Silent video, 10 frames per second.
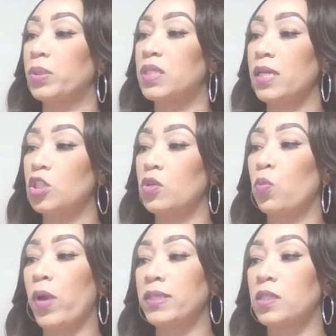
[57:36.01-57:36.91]
protection,
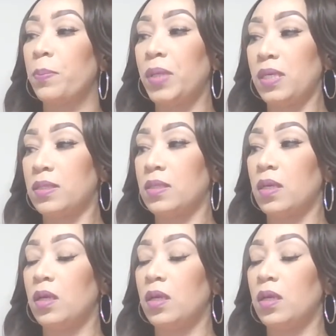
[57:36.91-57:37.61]
rest, peace.